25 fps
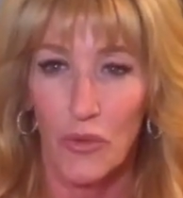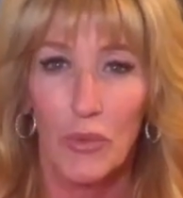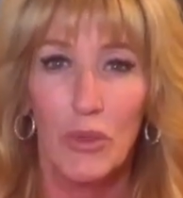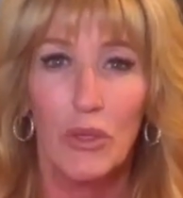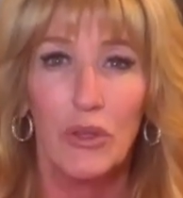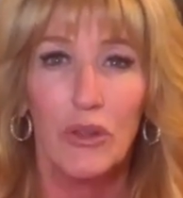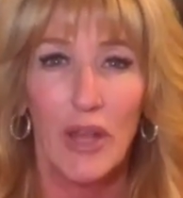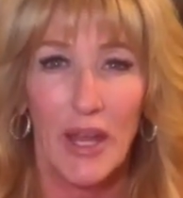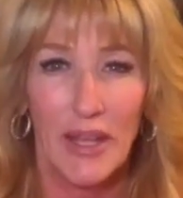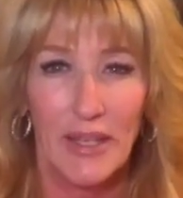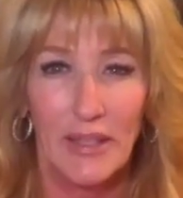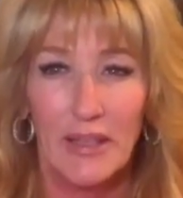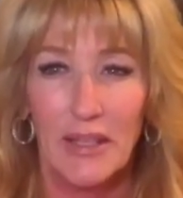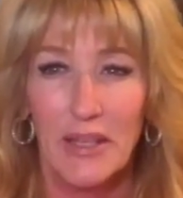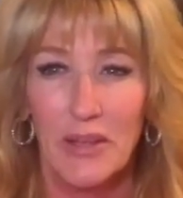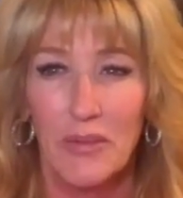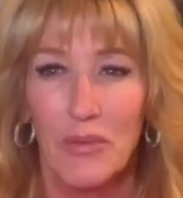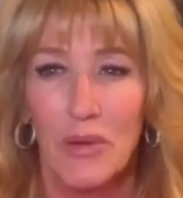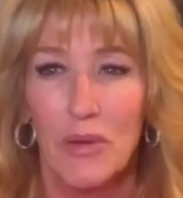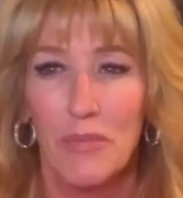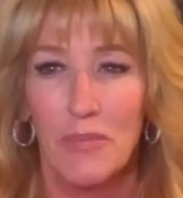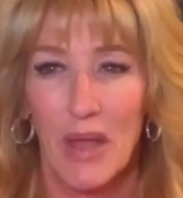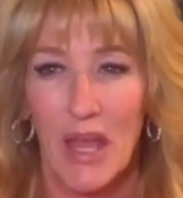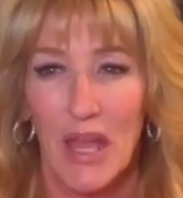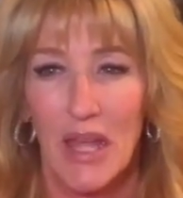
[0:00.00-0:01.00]
will likely
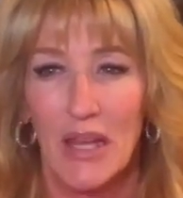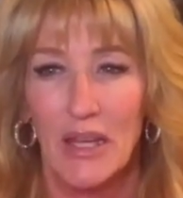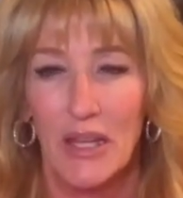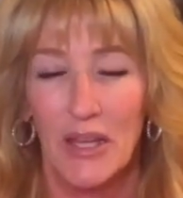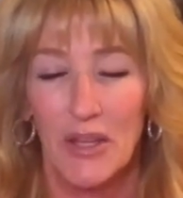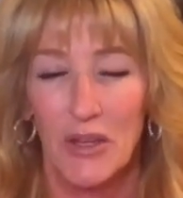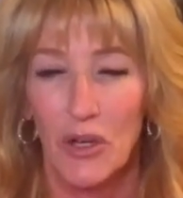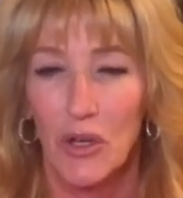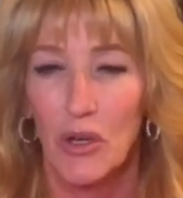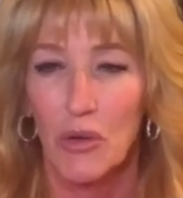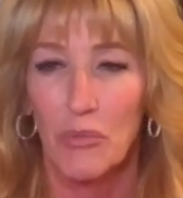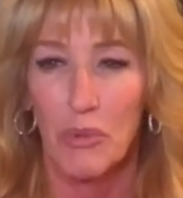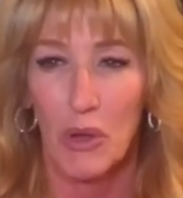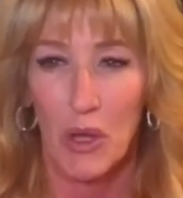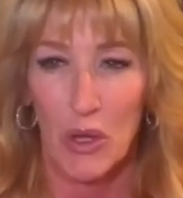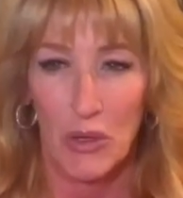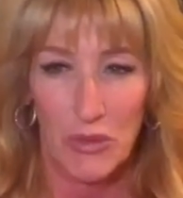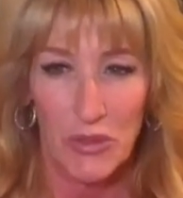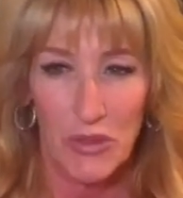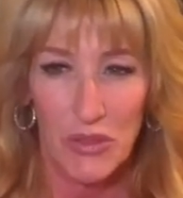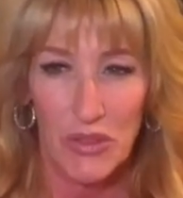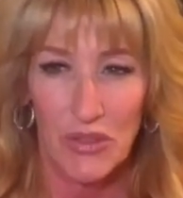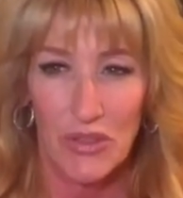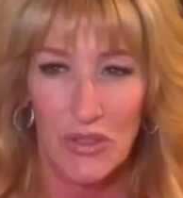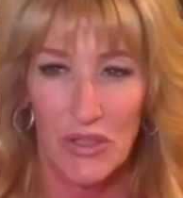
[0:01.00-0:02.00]
remain in her
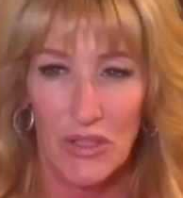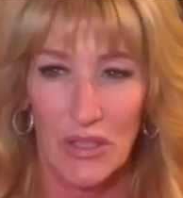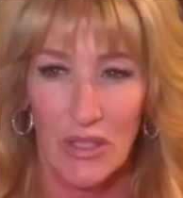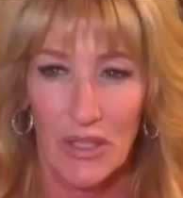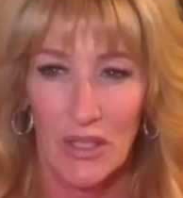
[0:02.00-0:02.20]
post.